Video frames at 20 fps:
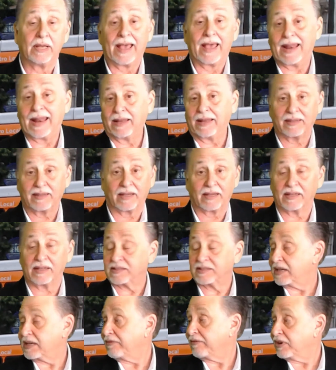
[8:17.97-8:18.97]
Anything in the
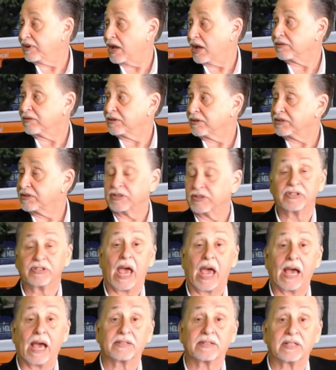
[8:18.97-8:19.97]
700s is
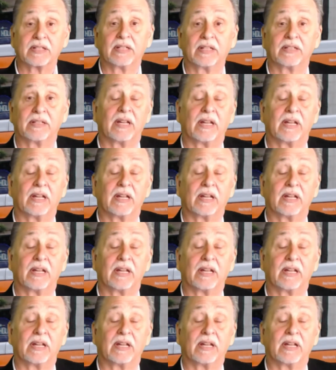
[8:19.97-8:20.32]
excellent,